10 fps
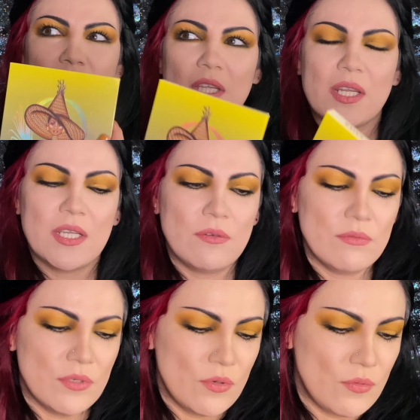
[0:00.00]
and I don't
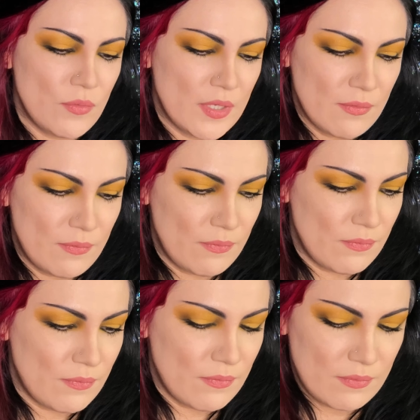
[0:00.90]
know if
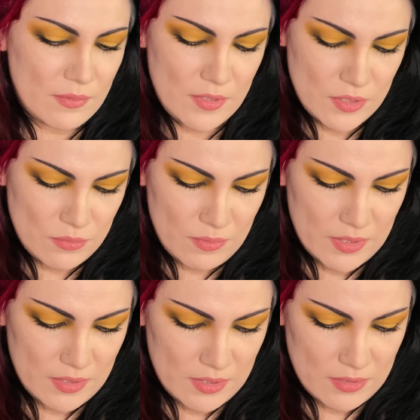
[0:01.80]
this
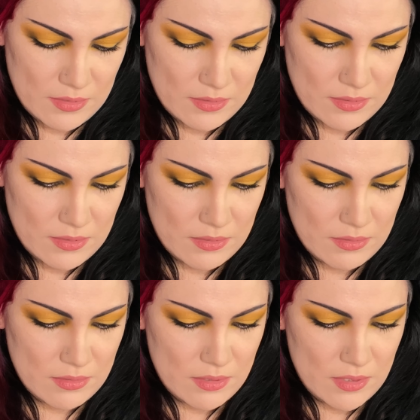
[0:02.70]
one is,
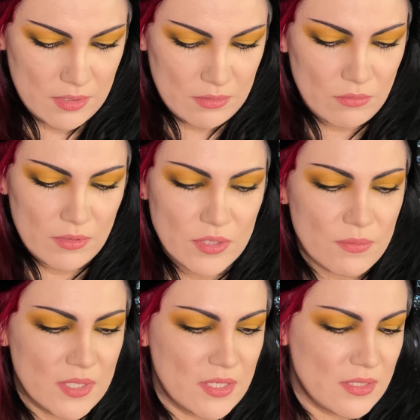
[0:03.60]
no, this
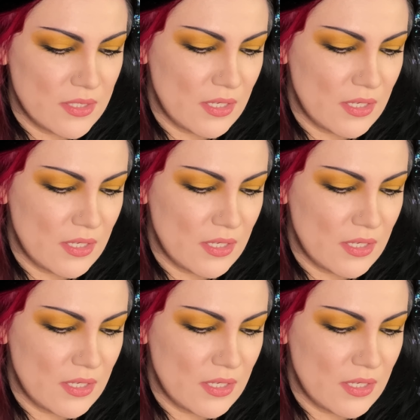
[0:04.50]
one is